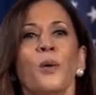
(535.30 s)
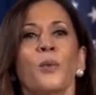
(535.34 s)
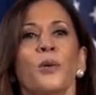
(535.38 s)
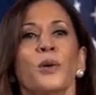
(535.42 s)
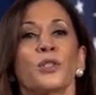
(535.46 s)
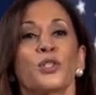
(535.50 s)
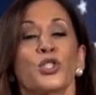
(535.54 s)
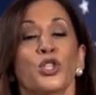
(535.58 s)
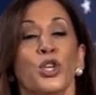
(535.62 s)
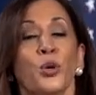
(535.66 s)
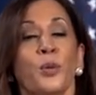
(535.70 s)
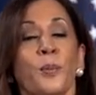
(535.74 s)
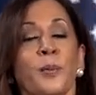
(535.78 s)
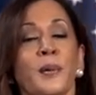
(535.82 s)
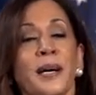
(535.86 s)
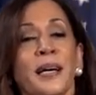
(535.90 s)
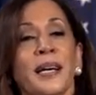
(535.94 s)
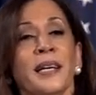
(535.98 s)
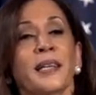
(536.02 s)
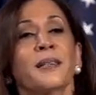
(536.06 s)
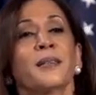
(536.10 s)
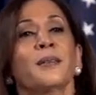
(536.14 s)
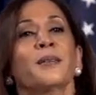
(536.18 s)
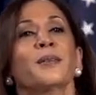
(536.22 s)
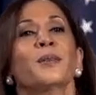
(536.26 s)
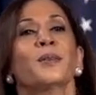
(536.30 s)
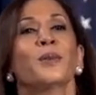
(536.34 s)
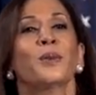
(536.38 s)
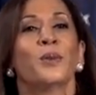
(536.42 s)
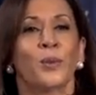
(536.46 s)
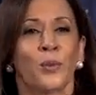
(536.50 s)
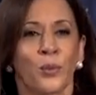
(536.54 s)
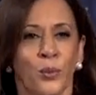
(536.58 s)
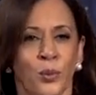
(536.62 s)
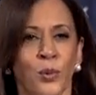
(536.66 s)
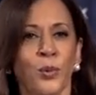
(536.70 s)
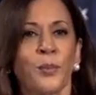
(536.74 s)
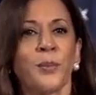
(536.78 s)
Well, Joe Biden
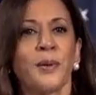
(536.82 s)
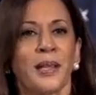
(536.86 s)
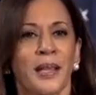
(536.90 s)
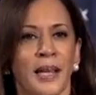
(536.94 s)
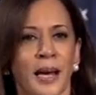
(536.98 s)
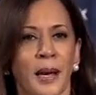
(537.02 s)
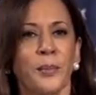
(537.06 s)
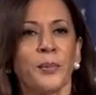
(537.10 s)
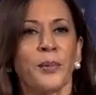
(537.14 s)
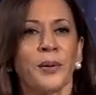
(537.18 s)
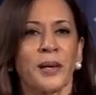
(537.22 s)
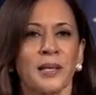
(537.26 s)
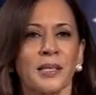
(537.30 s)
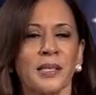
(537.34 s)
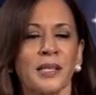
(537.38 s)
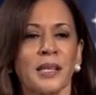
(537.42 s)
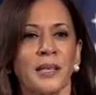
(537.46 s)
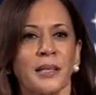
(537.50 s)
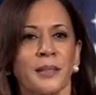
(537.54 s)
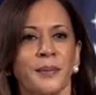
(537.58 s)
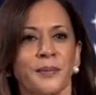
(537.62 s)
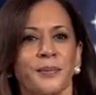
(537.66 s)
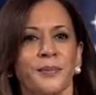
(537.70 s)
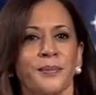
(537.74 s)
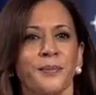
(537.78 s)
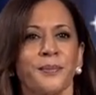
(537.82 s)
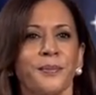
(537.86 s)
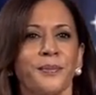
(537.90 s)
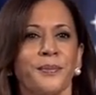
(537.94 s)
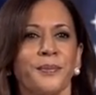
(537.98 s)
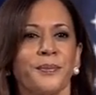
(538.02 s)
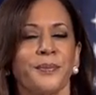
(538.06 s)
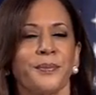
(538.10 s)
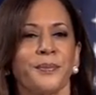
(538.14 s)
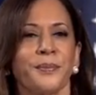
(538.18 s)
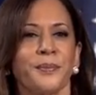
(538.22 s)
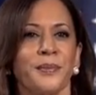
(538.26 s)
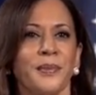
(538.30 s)
will be that president.
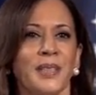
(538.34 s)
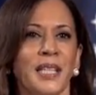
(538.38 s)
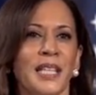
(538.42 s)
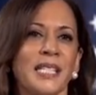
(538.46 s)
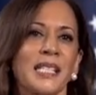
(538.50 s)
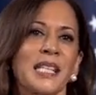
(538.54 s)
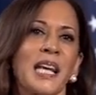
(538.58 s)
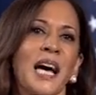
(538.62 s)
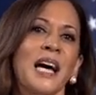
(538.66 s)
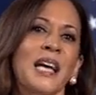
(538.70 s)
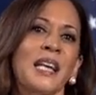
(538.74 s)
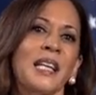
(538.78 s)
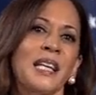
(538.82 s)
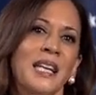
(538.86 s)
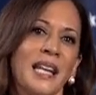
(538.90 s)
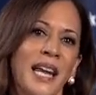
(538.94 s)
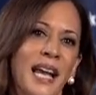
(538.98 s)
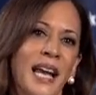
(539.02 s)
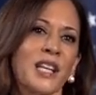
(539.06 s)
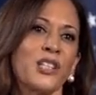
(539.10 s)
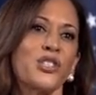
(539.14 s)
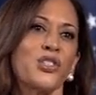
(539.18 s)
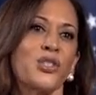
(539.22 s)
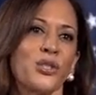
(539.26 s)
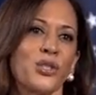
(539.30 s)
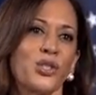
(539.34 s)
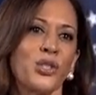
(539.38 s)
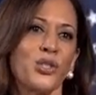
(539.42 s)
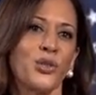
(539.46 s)
He's got a national